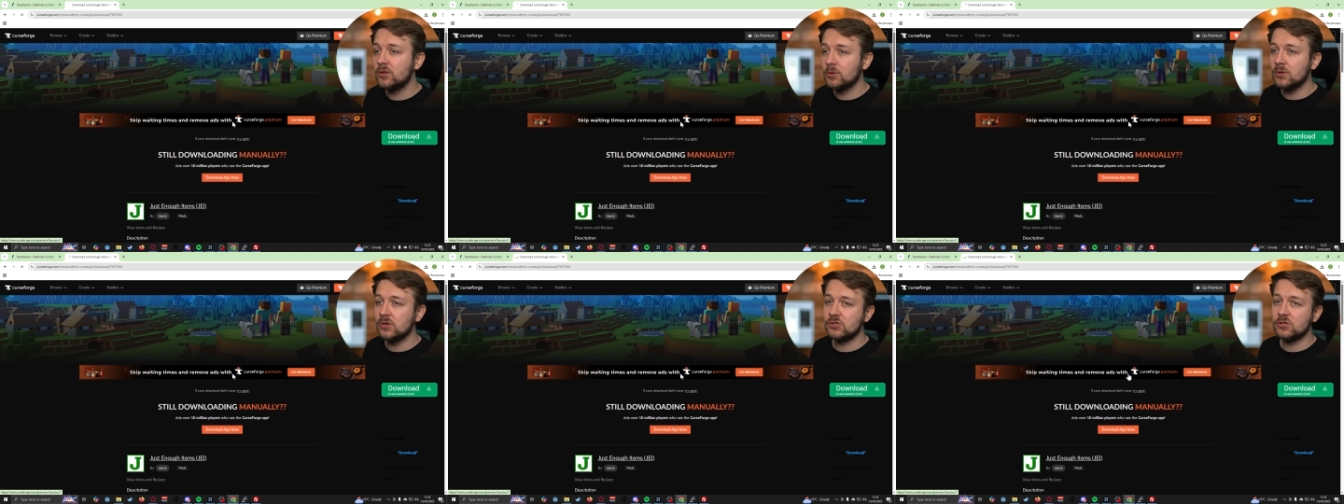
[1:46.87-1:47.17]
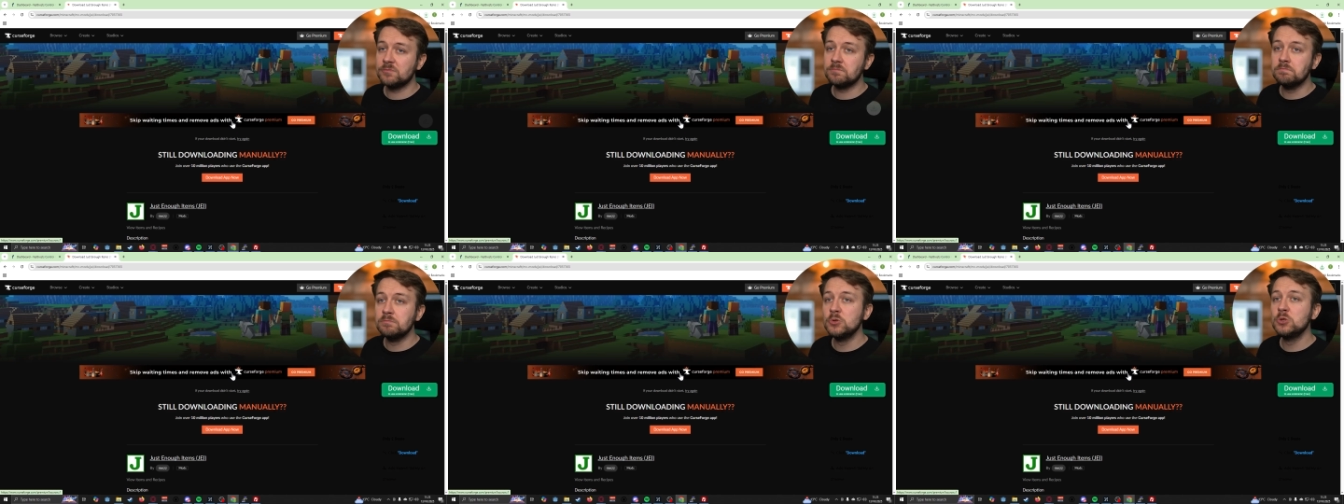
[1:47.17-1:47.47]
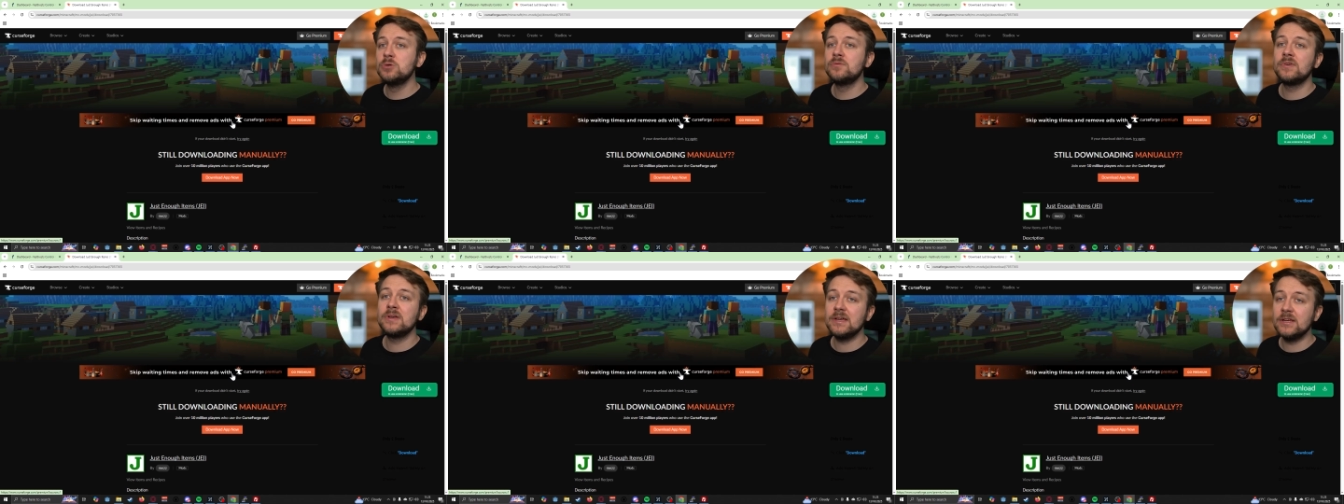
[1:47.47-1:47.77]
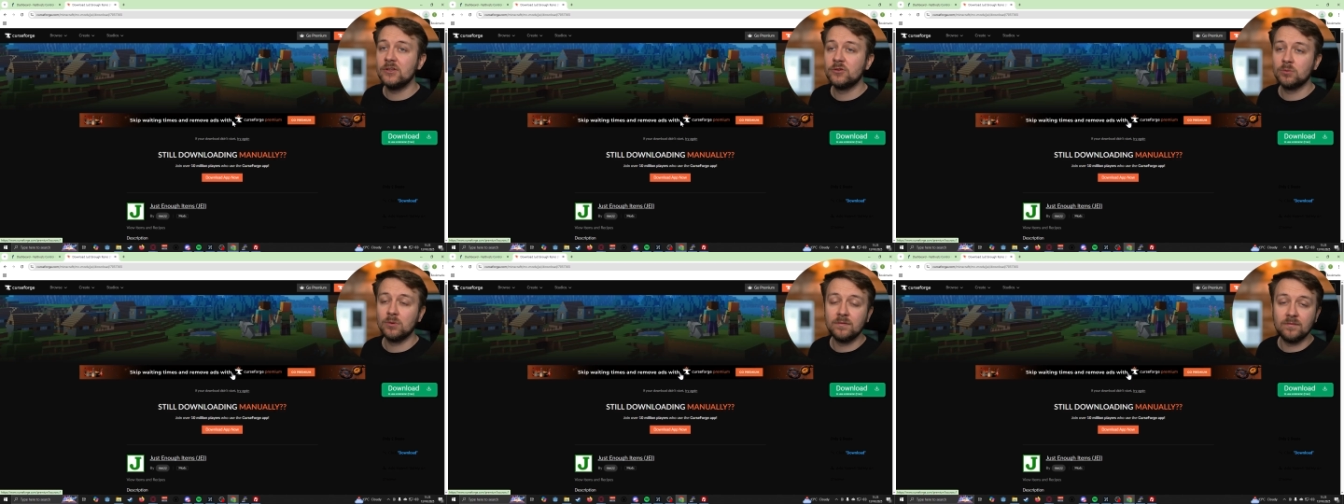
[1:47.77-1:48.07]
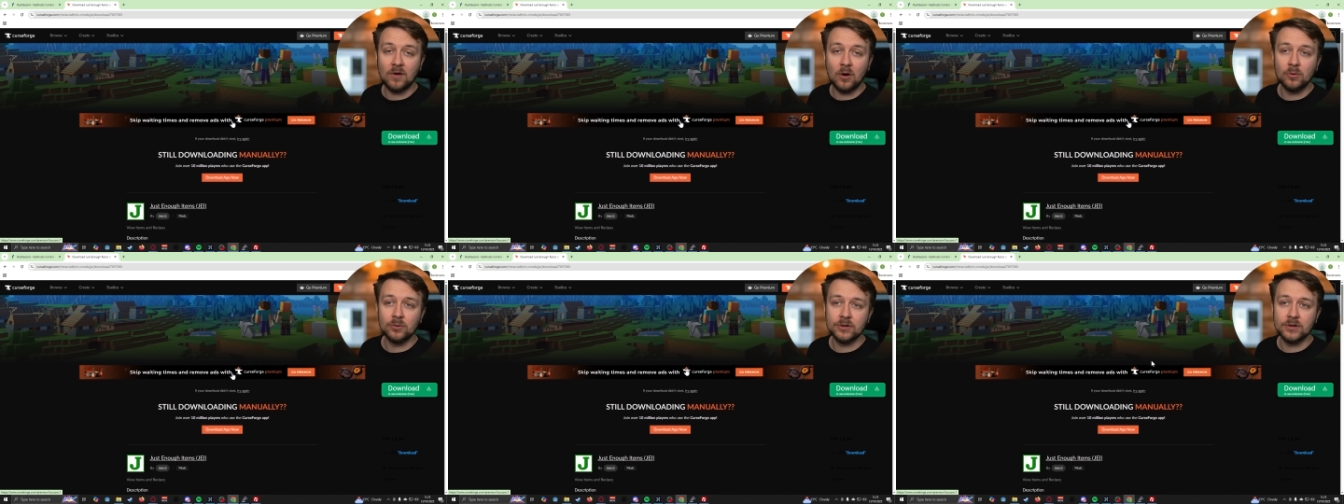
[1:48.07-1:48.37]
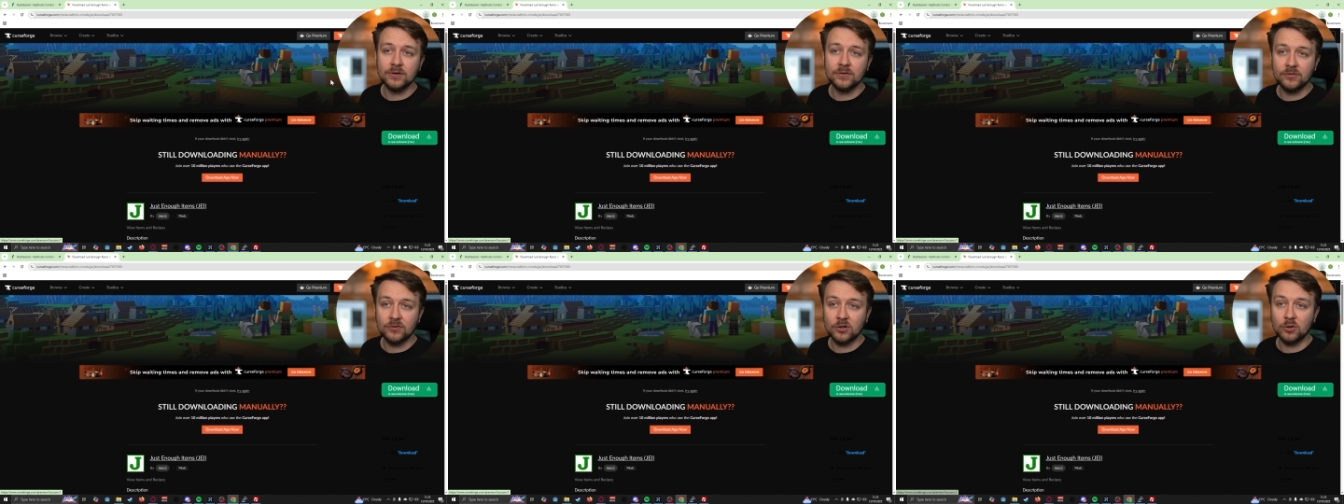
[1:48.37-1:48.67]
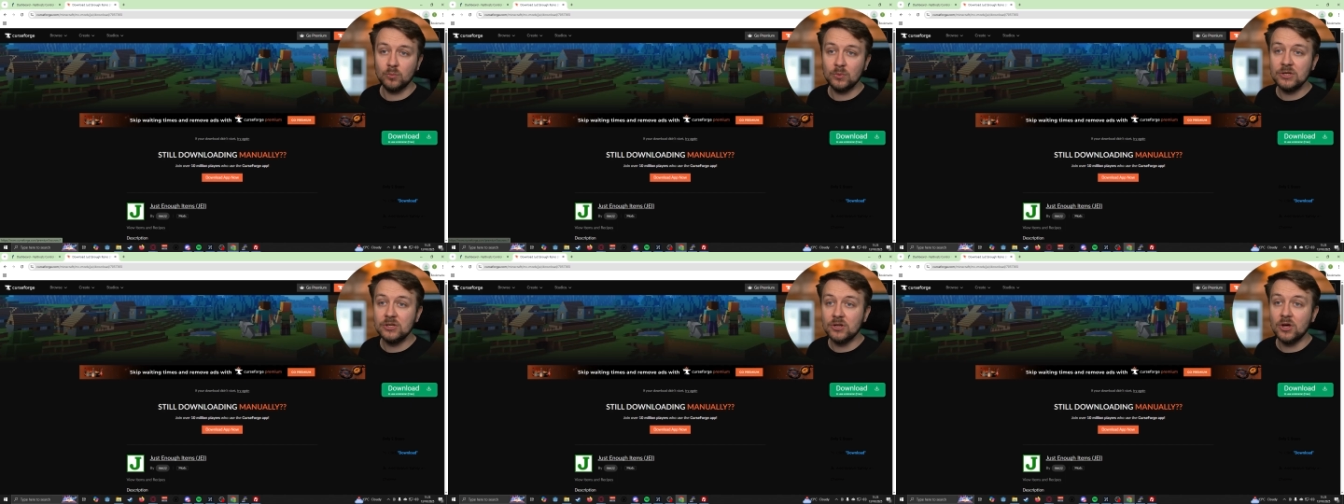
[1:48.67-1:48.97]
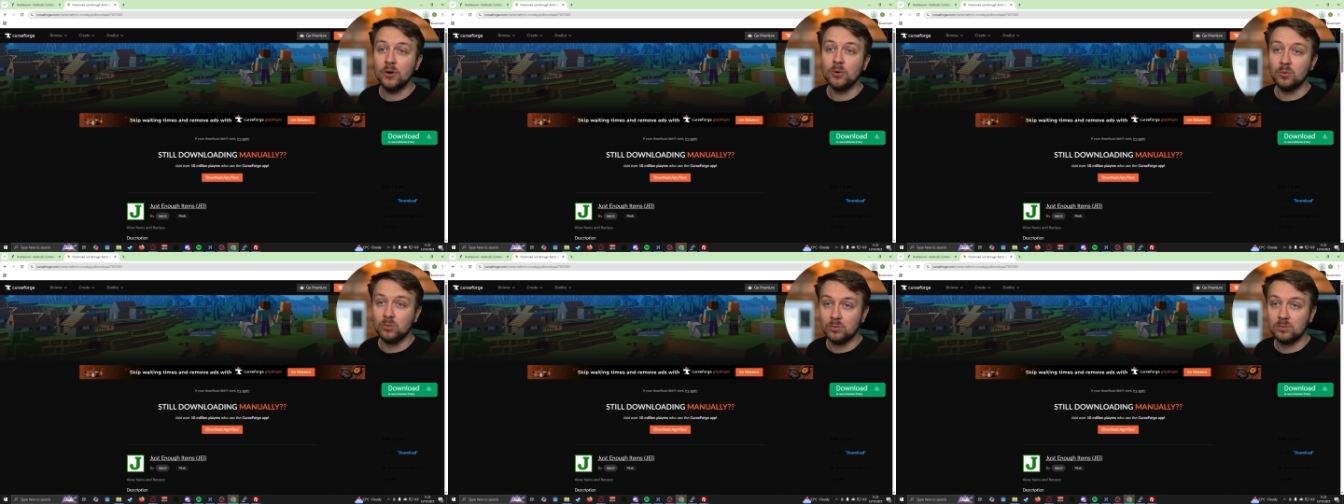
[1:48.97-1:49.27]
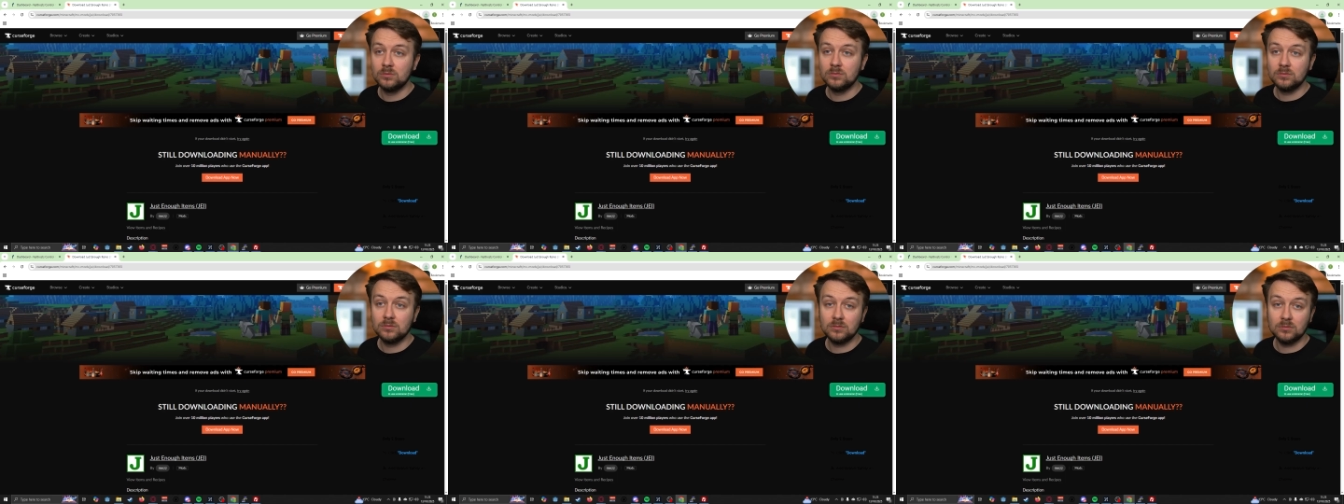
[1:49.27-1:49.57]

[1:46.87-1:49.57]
do is just move it into a folder so that we know